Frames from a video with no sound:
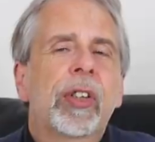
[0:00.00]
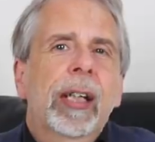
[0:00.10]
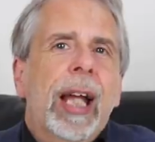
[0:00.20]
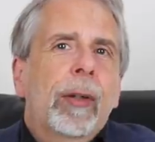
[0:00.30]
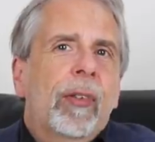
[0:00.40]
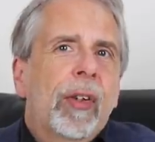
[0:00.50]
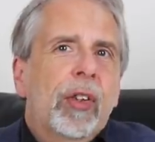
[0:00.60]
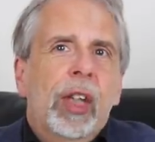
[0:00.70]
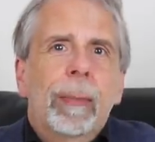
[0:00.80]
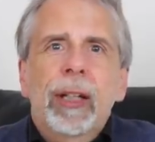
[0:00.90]
she announced
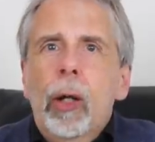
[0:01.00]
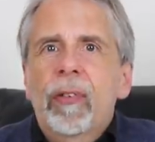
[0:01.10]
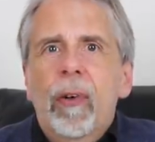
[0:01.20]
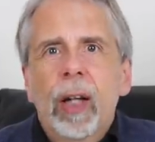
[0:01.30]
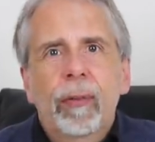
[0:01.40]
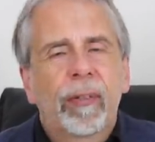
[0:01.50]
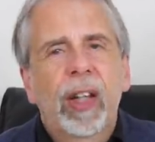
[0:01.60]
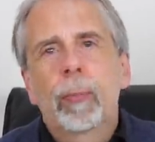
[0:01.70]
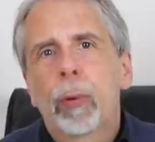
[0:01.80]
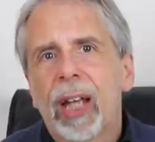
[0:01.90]
that she'd been notified that
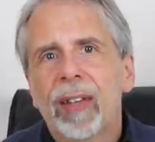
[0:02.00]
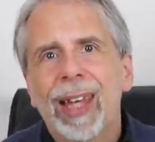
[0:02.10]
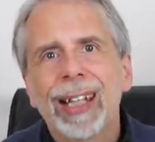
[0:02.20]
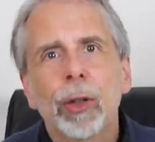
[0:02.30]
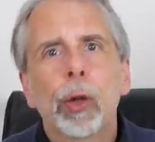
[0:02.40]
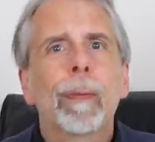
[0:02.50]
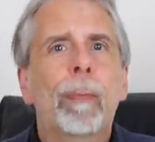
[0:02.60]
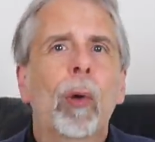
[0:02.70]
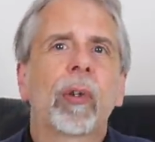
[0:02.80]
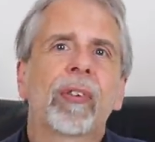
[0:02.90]
Facebook has a new
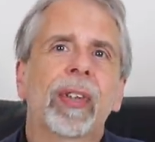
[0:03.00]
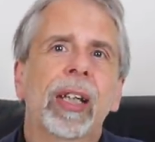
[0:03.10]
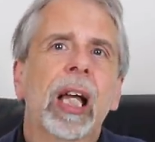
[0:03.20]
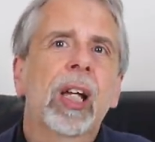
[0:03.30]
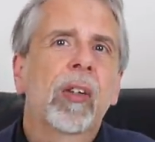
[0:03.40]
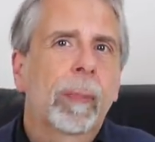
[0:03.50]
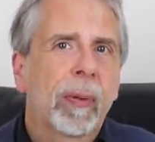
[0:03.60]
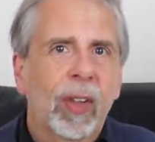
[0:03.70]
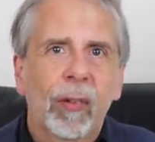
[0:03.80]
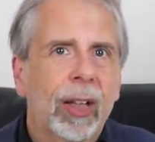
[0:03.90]
policy
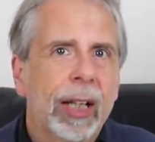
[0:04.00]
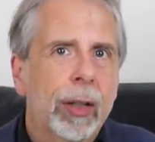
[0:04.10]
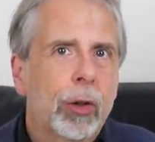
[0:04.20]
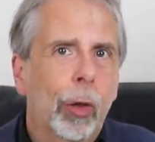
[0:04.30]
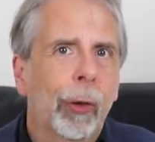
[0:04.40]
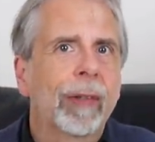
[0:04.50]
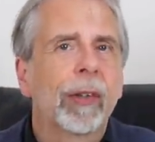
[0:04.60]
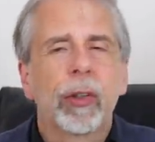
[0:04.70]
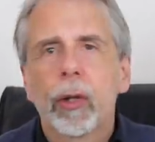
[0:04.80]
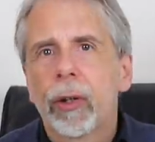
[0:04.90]
specifically
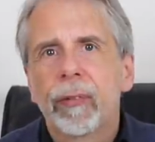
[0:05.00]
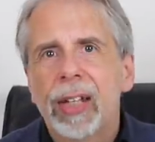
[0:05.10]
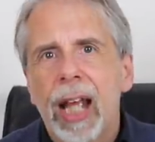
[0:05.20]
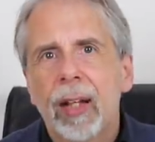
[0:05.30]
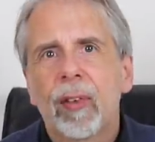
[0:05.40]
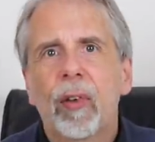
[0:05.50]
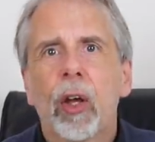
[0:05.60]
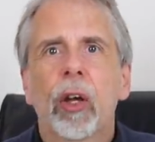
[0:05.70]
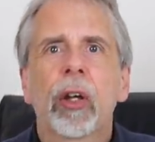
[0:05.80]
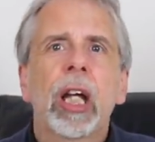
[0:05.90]
ensuring that none of the ads
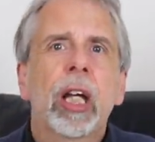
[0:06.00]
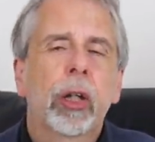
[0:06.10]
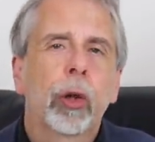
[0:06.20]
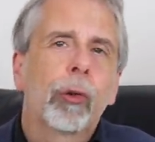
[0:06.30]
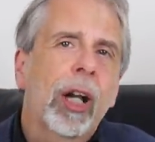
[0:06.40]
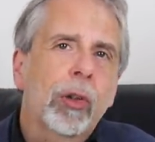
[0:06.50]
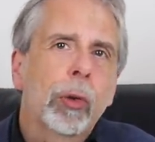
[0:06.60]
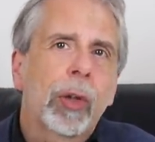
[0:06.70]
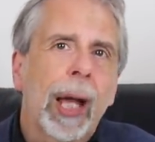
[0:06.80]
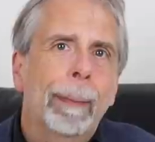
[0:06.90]
for her
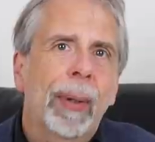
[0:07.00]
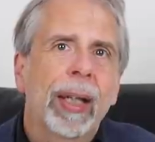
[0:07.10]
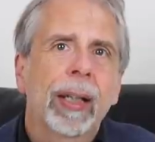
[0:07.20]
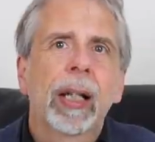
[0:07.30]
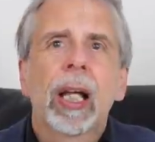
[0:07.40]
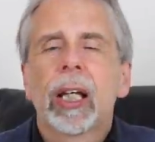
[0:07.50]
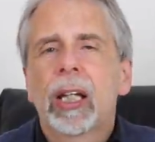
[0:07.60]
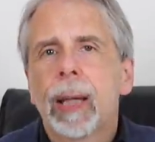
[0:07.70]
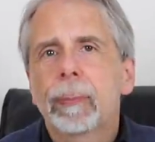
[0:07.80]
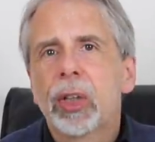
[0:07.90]
congressional campaign
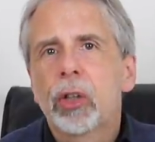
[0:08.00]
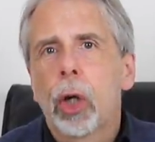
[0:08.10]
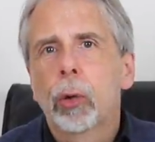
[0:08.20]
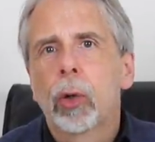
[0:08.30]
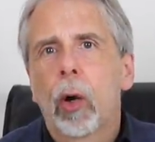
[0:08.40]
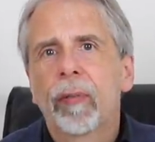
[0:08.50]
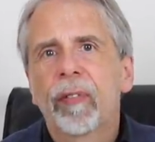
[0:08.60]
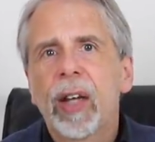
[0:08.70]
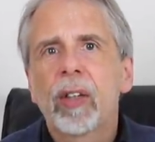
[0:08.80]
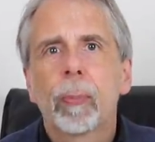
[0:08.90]
can be shown on
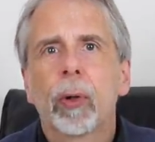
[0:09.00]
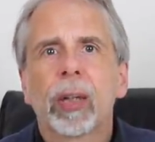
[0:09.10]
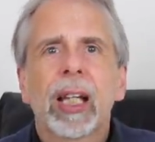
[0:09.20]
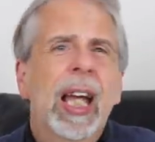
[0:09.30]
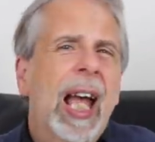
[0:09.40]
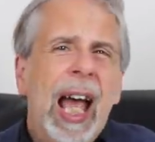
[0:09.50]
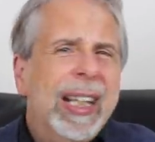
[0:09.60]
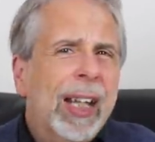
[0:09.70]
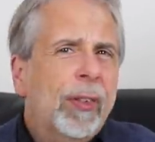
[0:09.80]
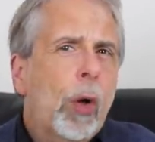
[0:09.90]
Facebook.
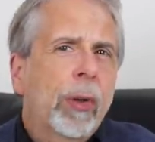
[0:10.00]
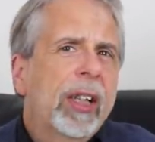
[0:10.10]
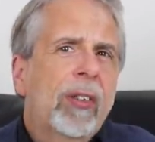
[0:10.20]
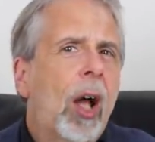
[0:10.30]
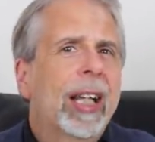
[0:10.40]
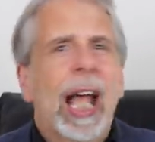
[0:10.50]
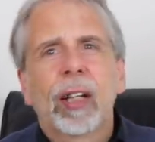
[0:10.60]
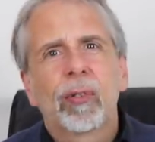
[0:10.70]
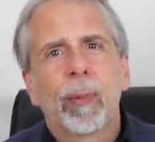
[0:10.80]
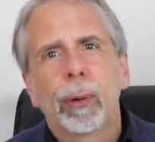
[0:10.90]
And that's not an entirely
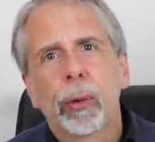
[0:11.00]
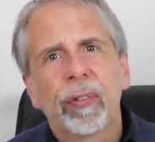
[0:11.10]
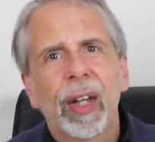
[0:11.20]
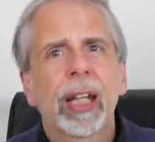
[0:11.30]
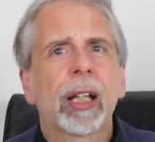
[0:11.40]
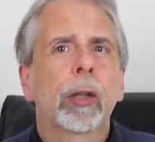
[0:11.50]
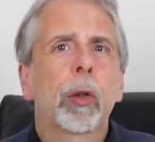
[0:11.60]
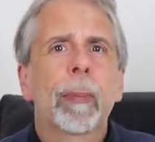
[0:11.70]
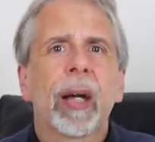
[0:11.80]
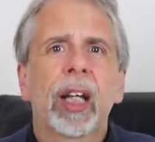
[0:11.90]
out of the blue thing.
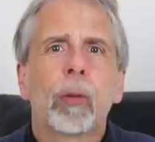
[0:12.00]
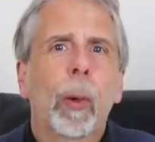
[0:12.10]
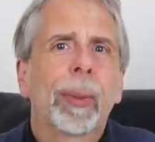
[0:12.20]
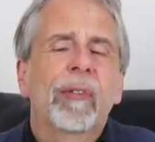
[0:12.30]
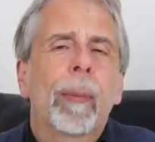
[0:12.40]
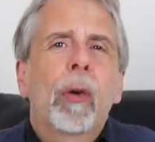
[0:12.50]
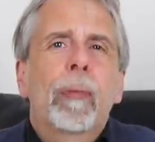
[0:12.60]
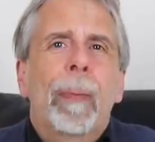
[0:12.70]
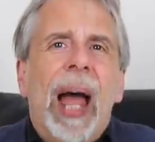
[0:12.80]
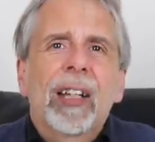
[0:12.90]
Loomer is probably the
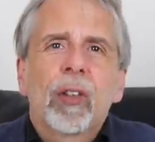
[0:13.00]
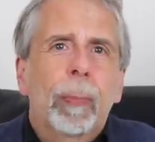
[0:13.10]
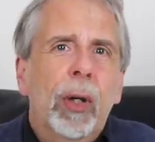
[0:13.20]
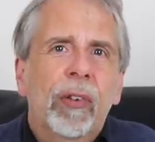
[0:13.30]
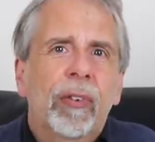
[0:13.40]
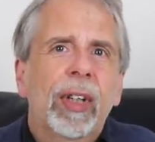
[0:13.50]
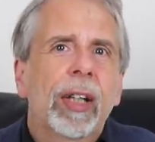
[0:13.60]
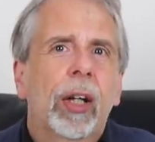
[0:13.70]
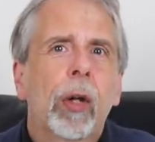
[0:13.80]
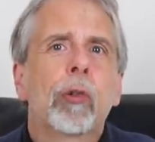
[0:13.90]
most banned person
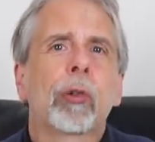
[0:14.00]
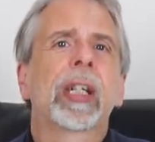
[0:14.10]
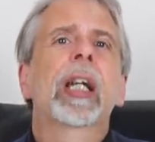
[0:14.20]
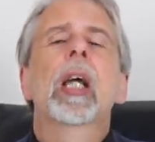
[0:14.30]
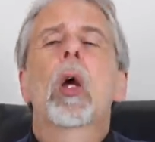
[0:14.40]
in the country